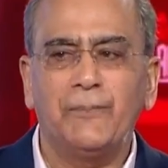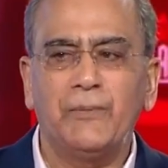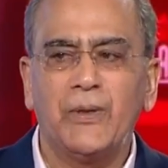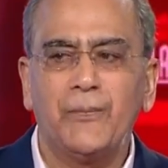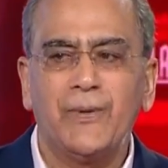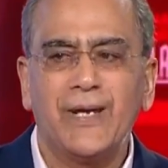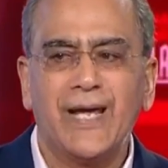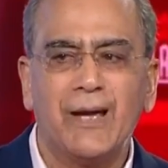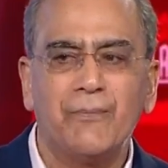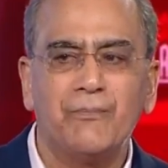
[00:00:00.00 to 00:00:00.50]
Let
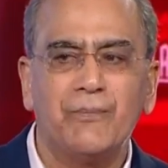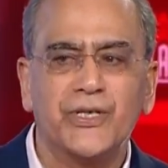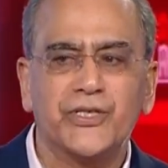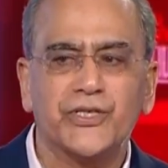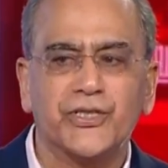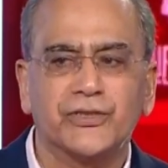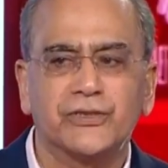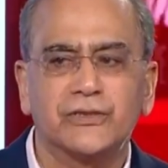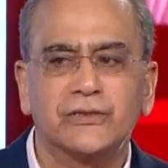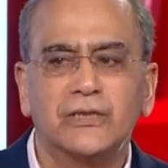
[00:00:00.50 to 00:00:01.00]
me be
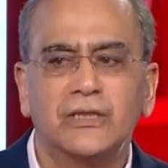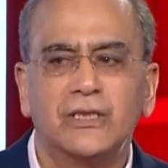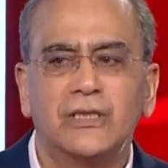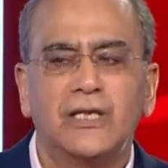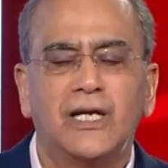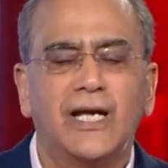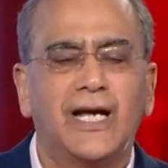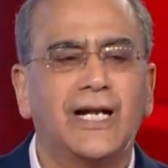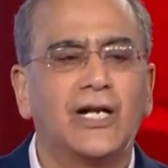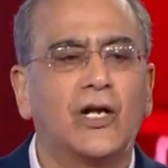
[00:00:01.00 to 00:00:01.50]
ambitious
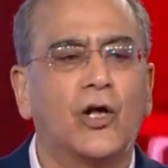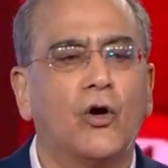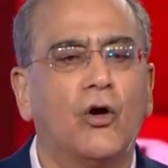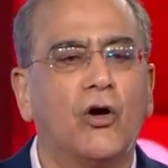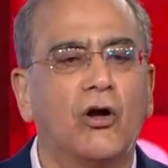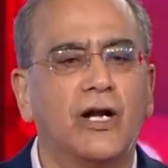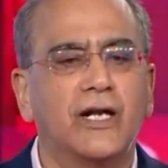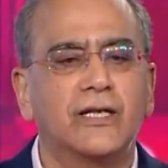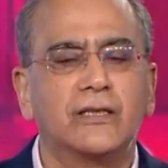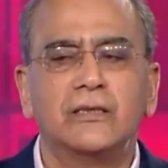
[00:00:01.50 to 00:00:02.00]
and
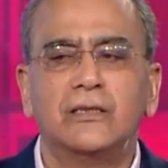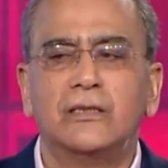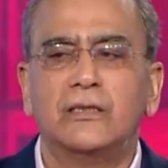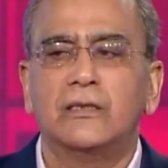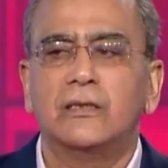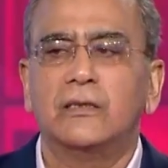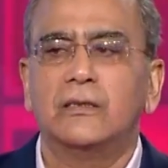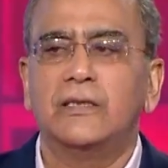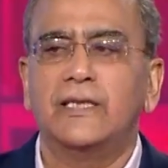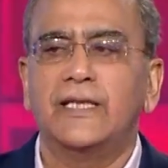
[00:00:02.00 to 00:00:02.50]
call it
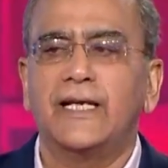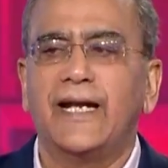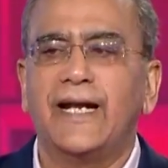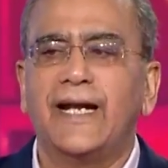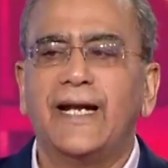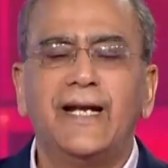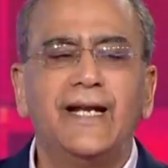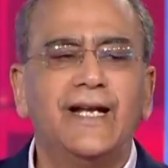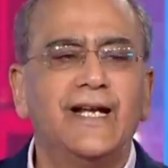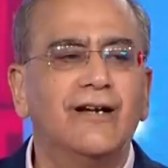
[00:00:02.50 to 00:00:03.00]
the
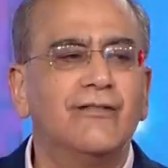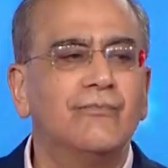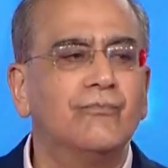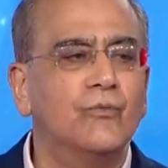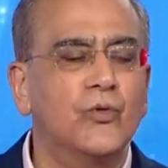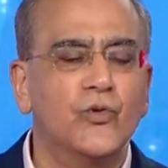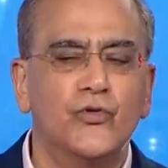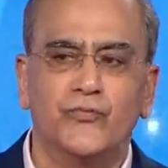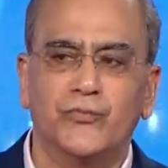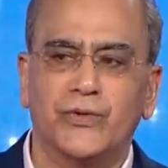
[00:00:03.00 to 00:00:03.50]
India
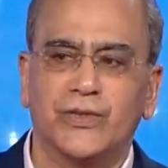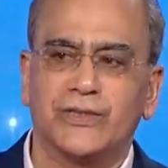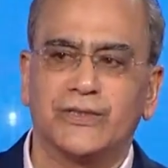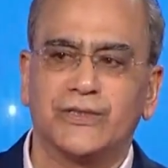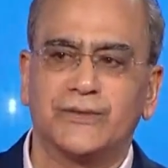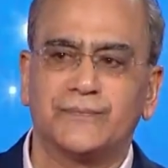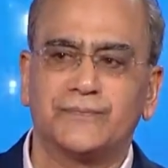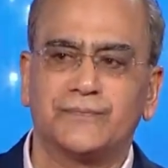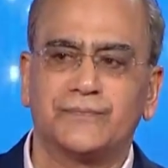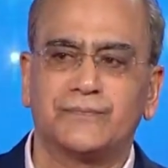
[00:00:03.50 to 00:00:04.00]

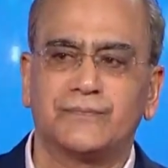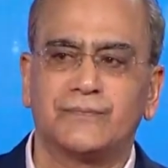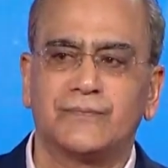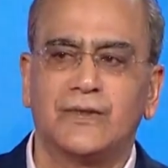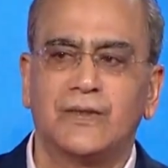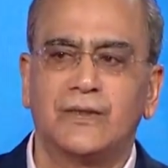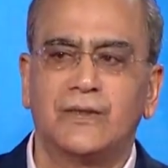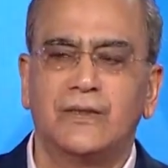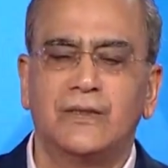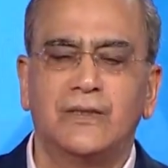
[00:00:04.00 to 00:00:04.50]
movement.
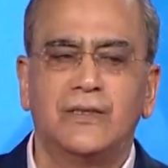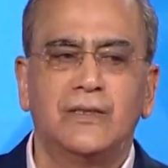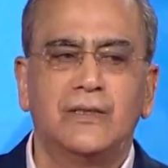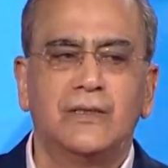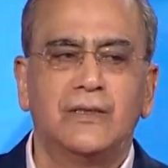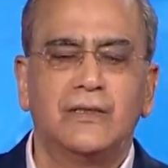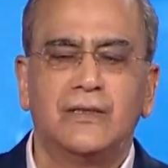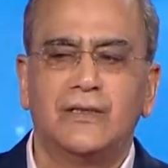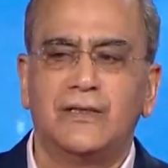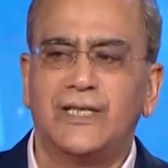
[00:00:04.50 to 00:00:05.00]

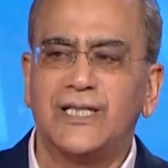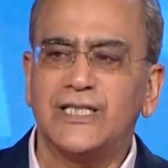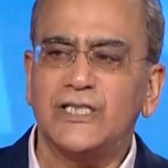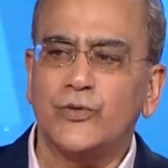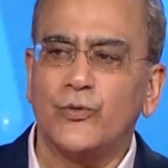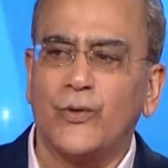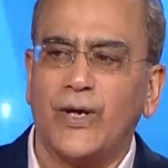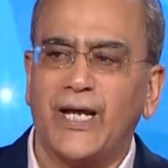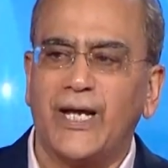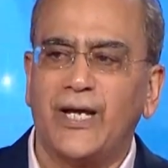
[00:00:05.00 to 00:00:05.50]

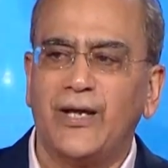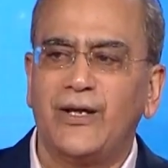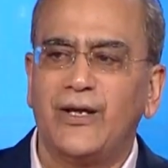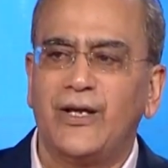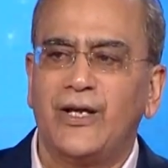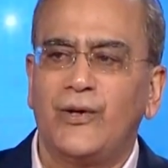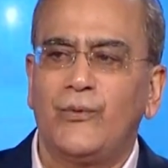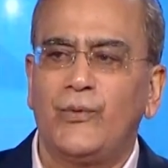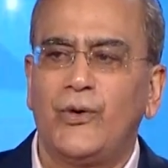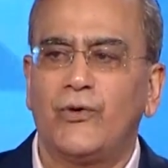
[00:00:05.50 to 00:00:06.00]
This way,
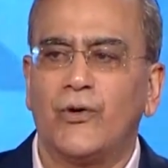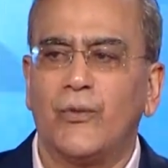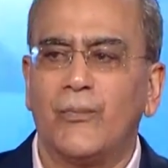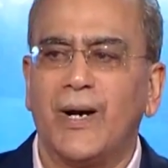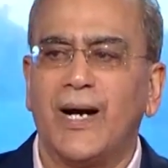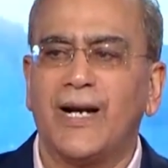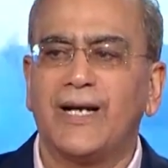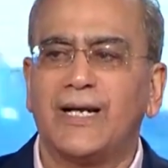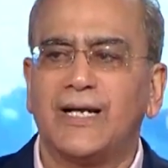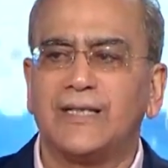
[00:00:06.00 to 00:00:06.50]
we
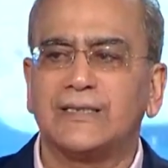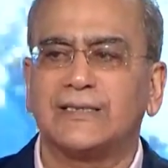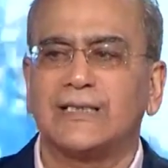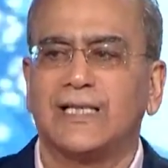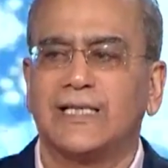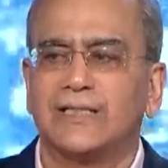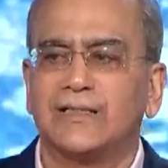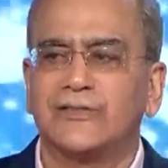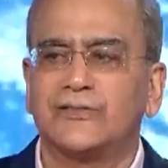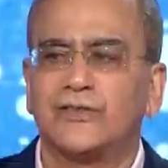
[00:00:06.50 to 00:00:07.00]
remind
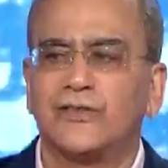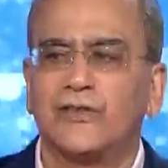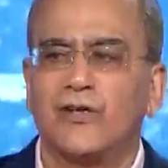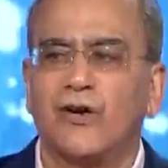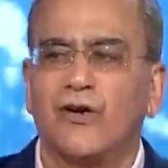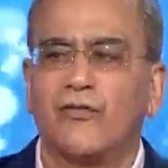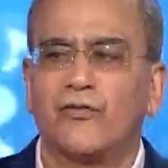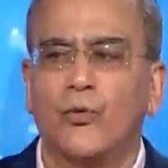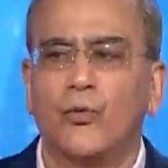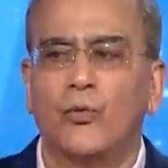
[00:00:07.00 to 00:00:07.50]
ourselves
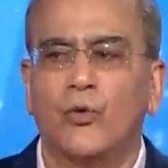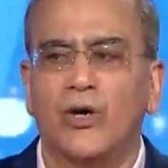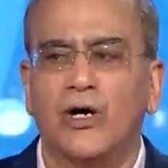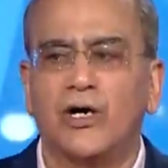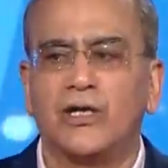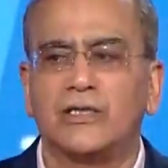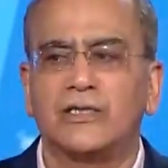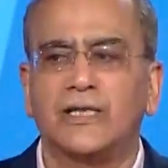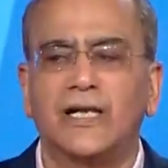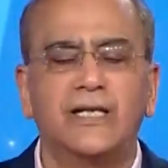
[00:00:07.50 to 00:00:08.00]
of the
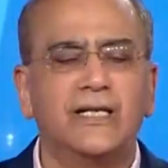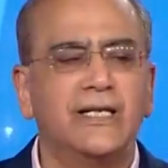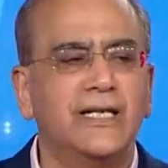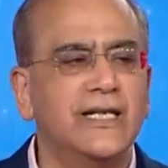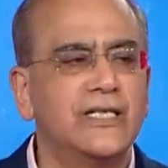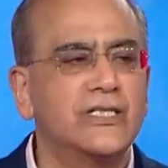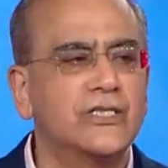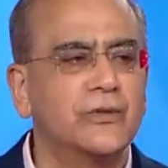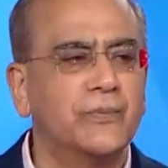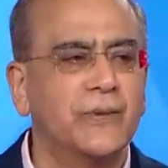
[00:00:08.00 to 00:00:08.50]
work that
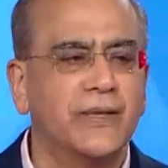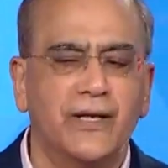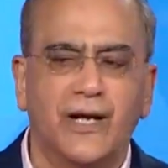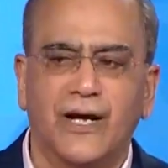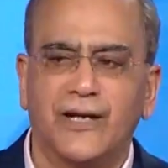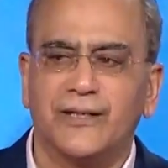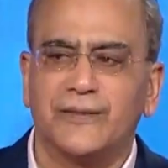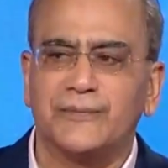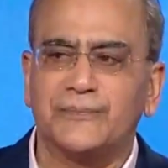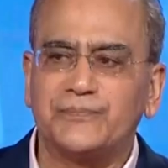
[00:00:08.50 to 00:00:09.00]
needs to be
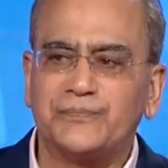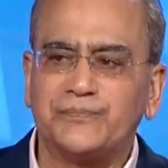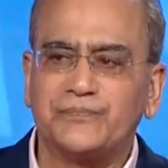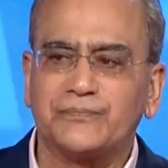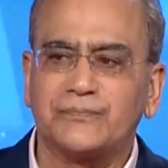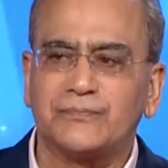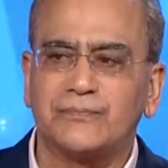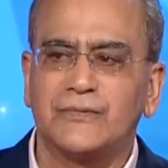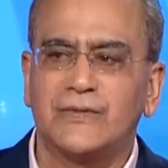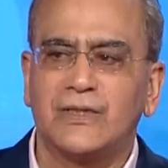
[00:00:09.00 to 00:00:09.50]
done,
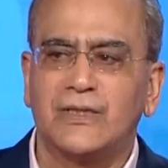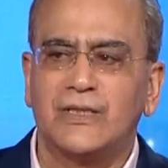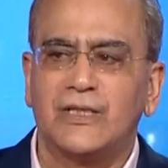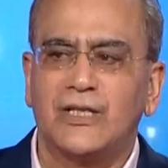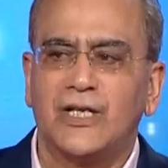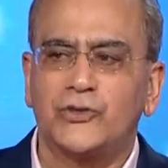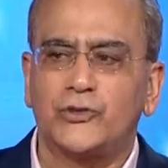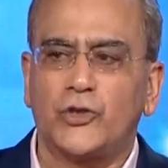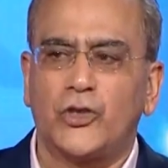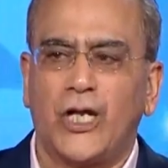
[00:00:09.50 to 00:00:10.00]

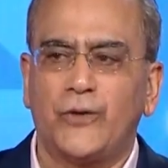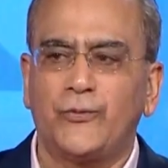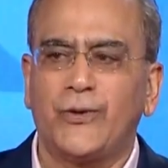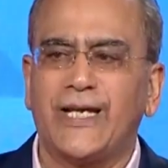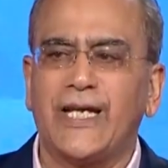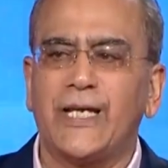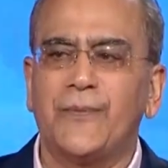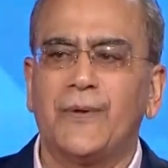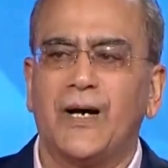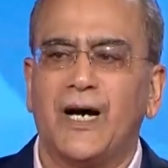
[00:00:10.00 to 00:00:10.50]
so that
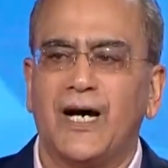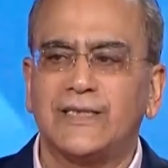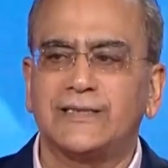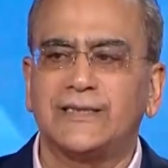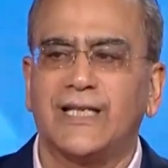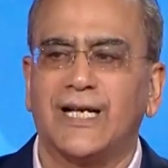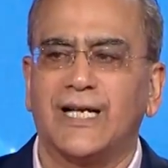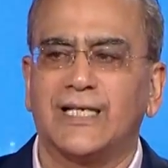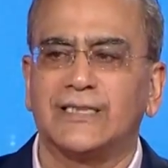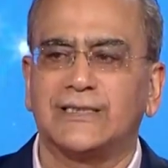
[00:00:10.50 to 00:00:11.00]
we keep
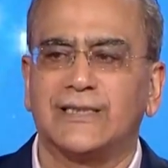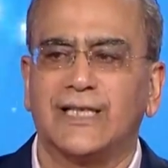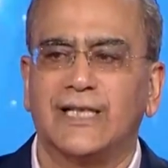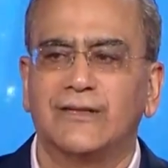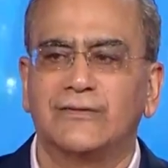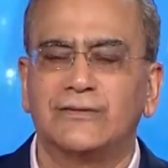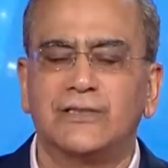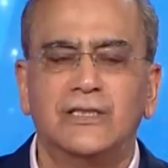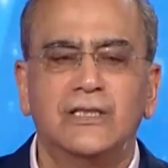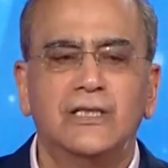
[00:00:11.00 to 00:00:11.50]
asking
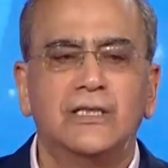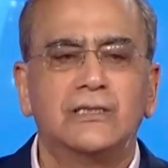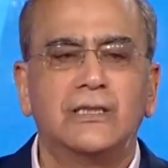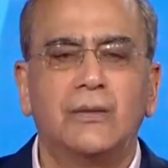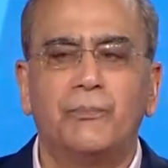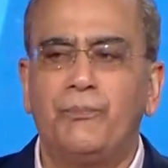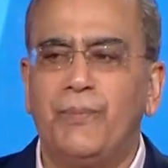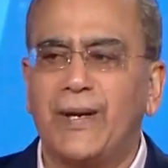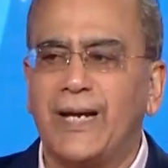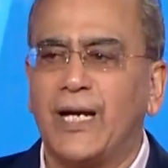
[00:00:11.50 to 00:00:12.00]
ourselves
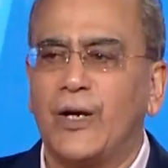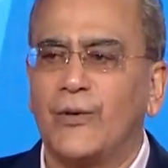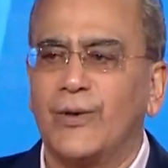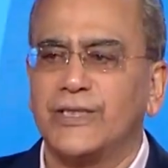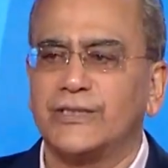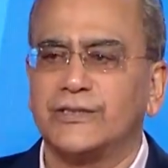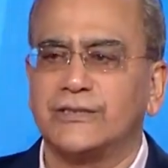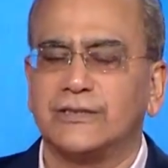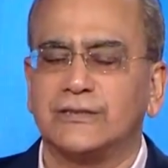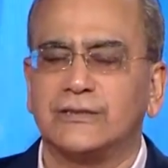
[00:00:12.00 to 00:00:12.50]
the big
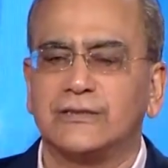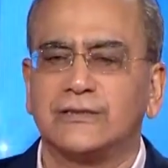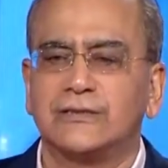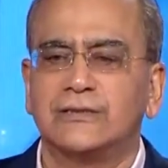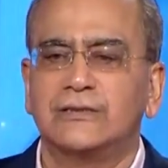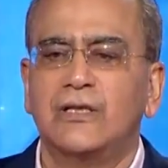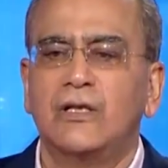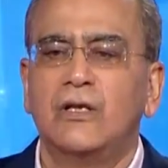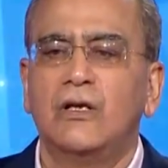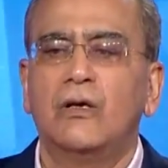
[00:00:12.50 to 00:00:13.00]

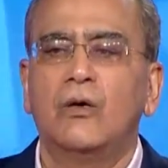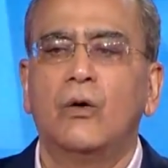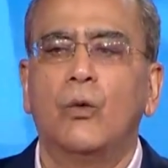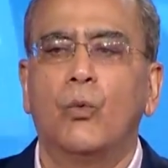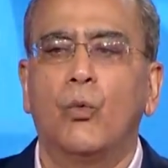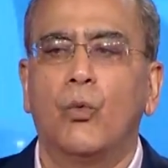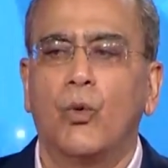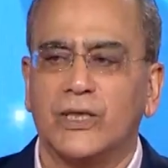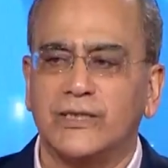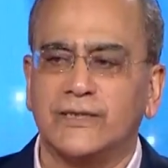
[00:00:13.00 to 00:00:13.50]
questions.
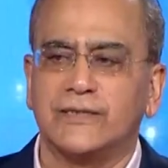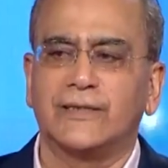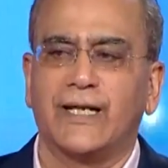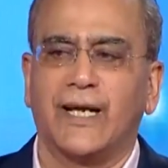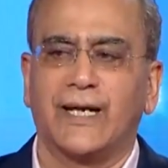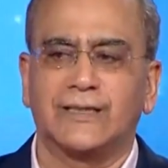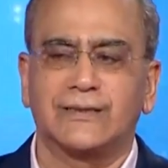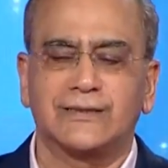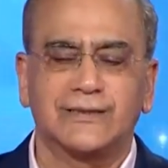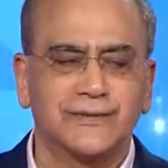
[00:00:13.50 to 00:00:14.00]
What's
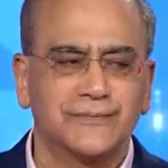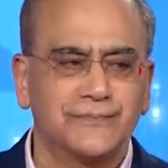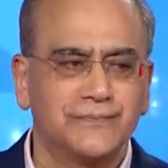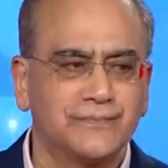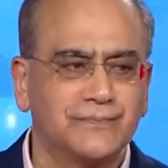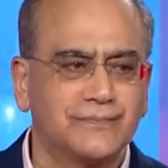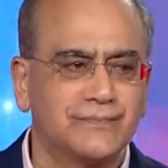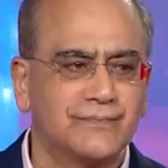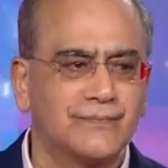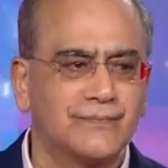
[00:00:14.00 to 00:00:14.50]
next?